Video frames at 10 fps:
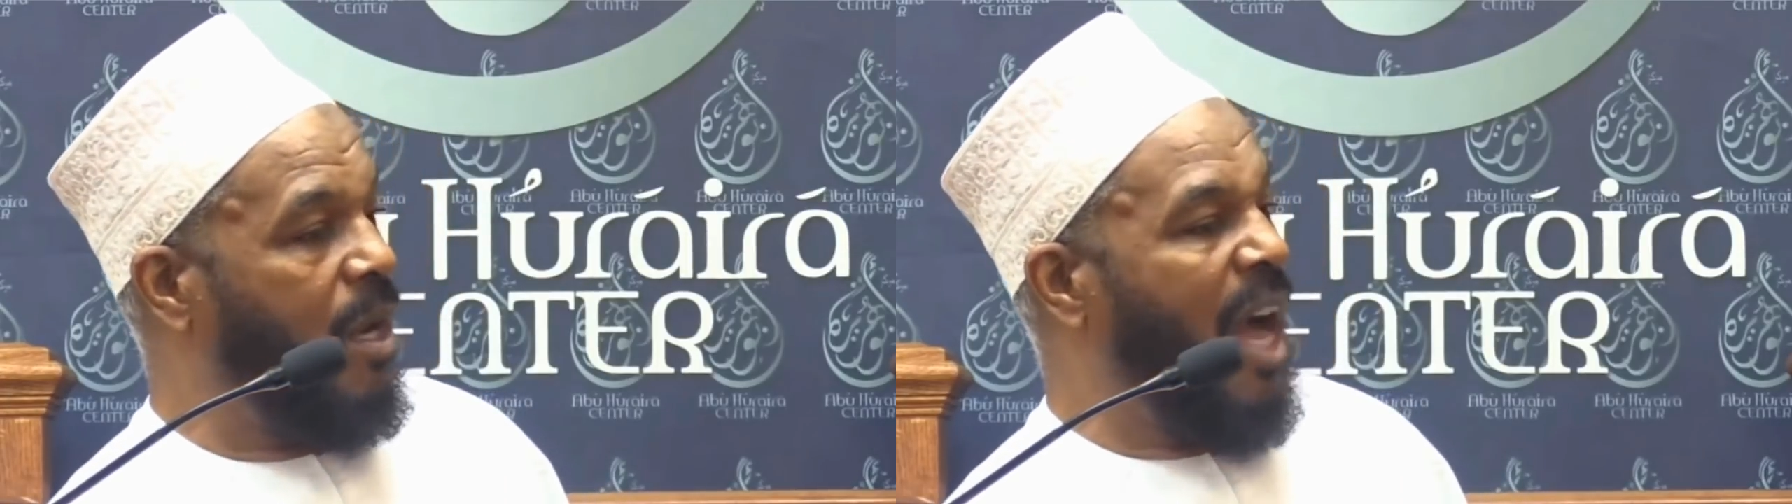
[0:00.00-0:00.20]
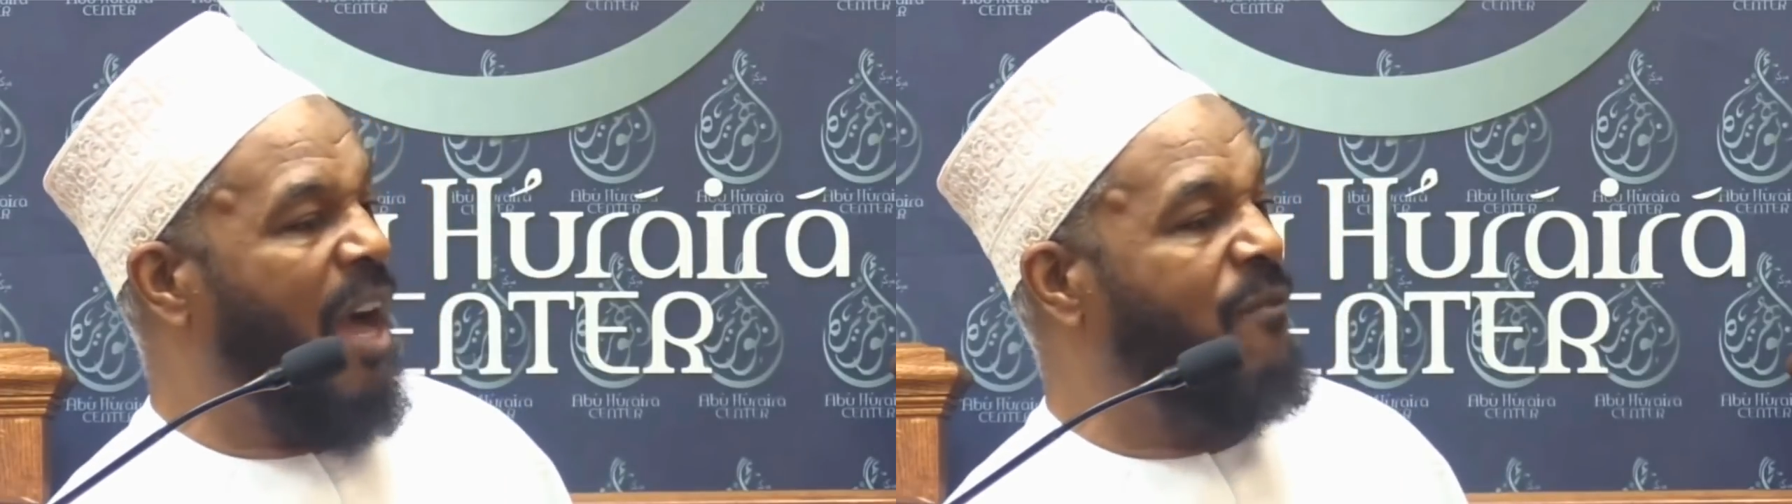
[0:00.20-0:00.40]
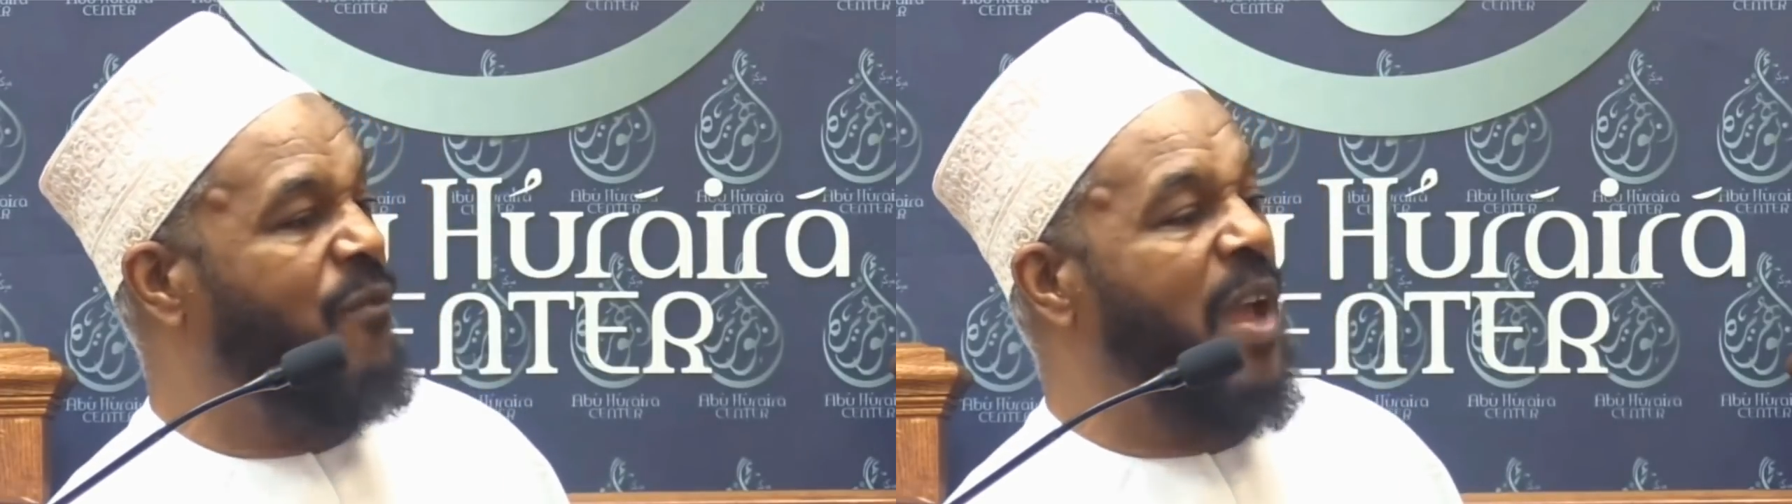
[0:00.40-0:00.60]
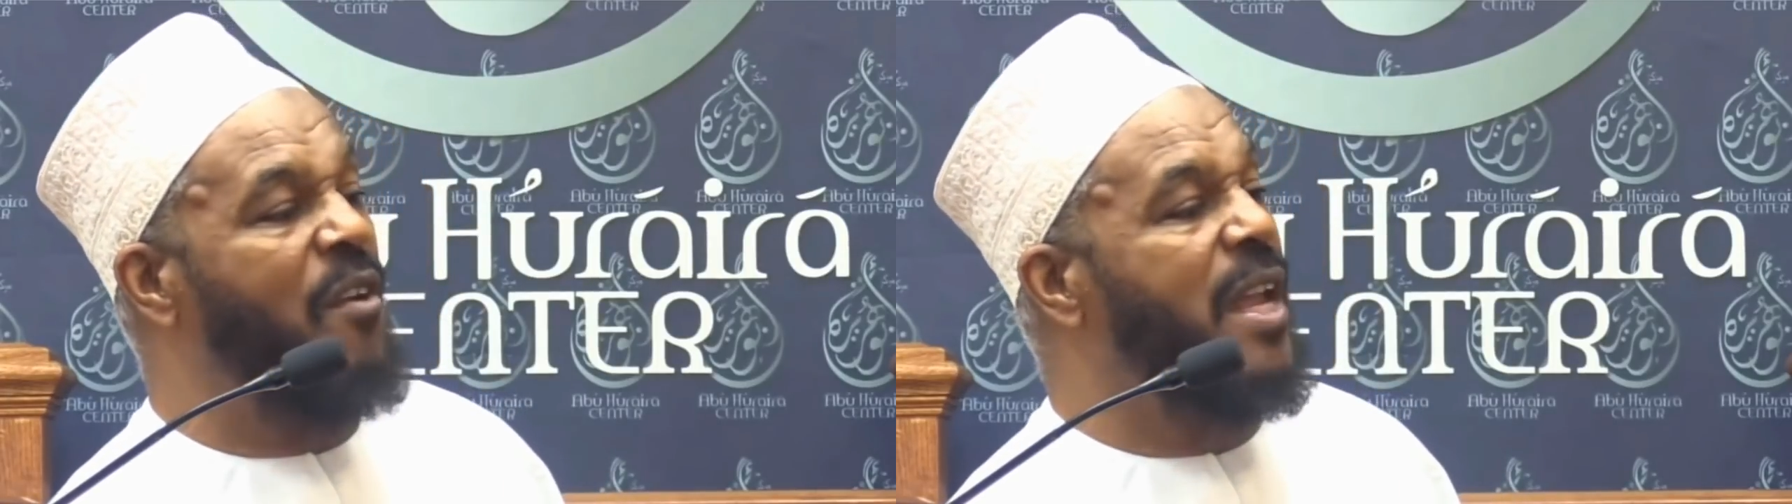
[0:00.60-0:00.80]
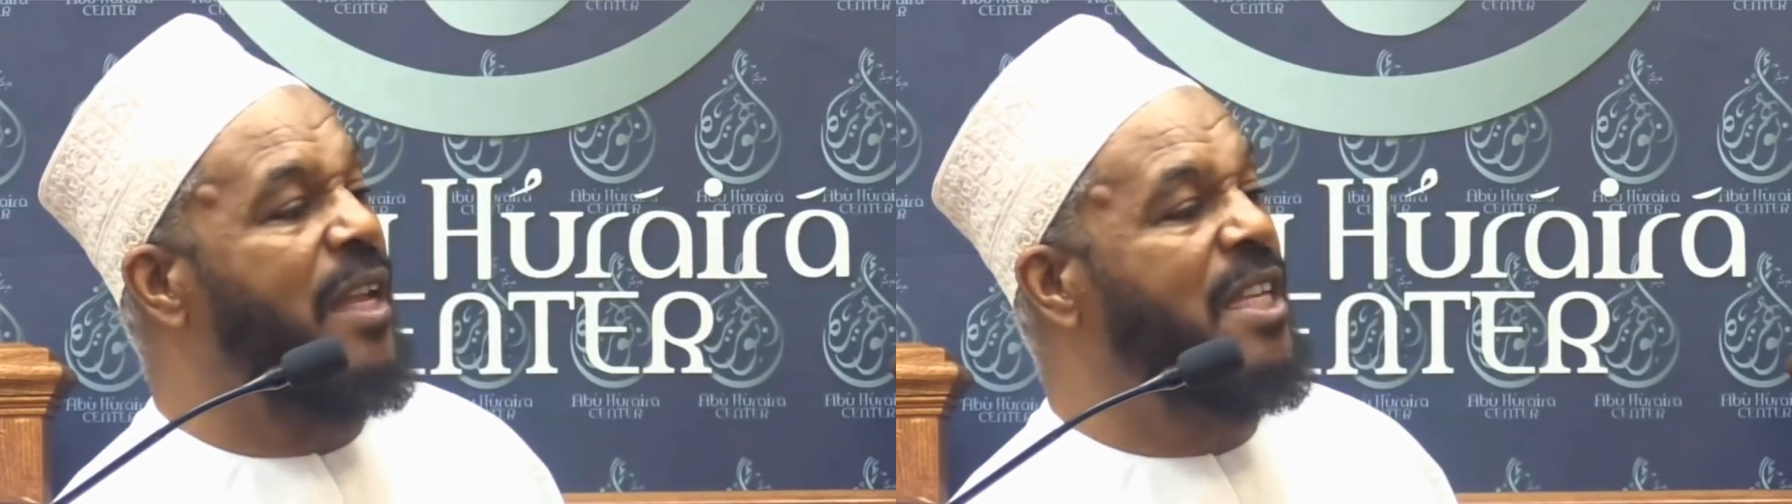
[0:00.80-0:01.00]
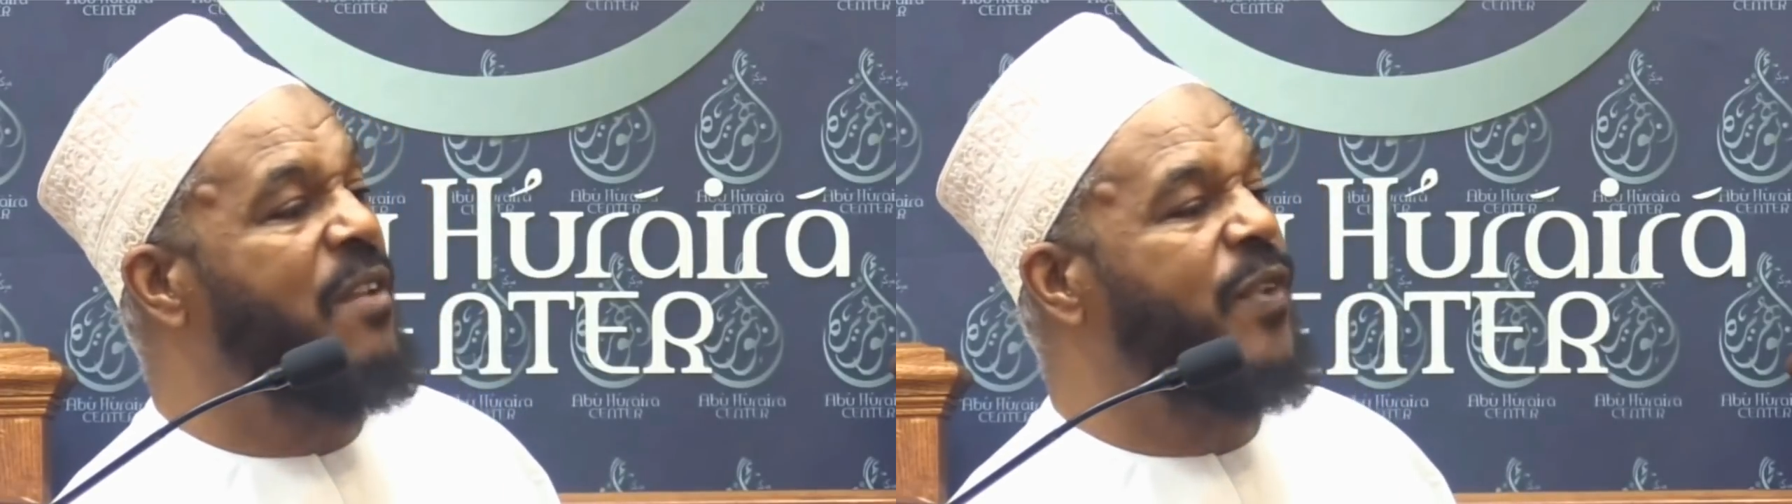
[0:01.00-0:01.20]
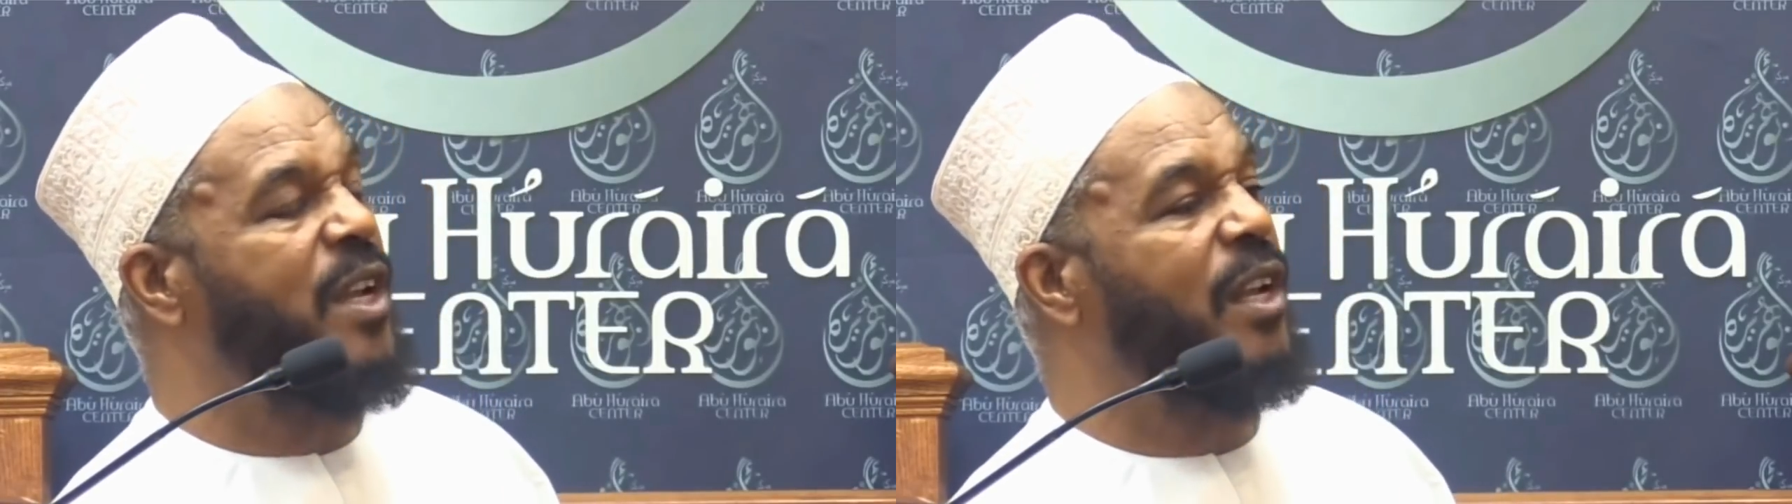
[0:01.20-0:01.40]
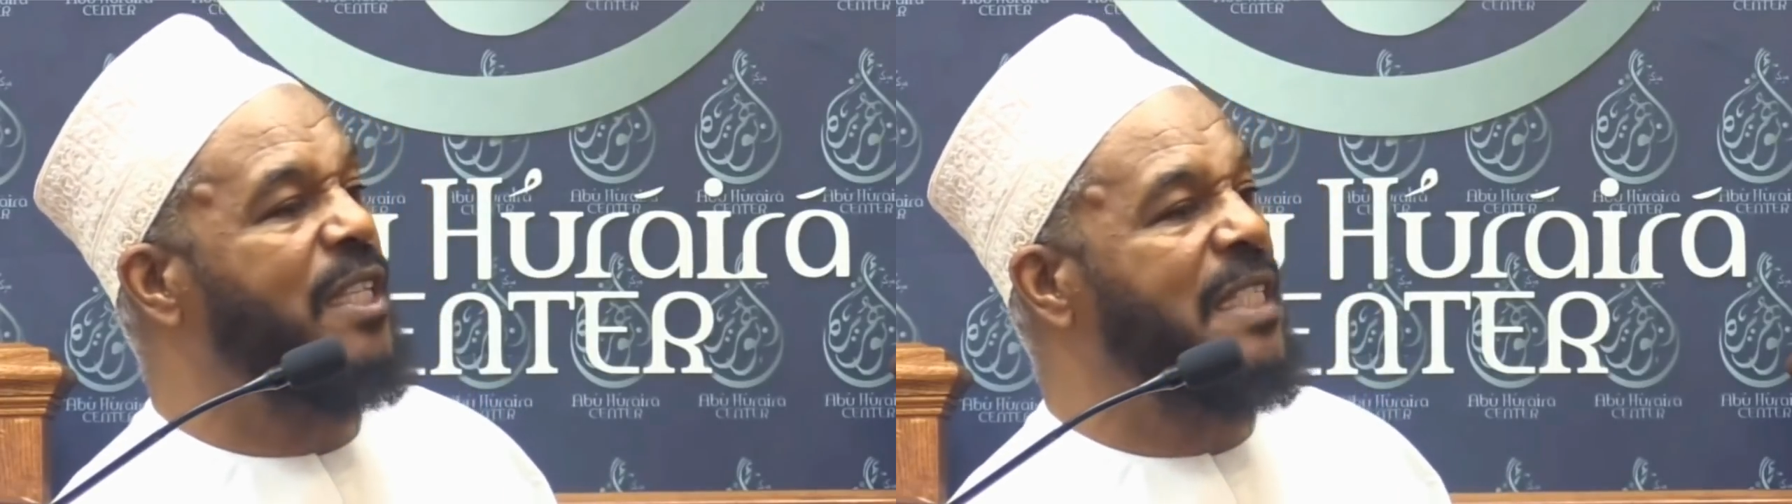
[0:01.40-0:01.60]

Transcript: a very difficult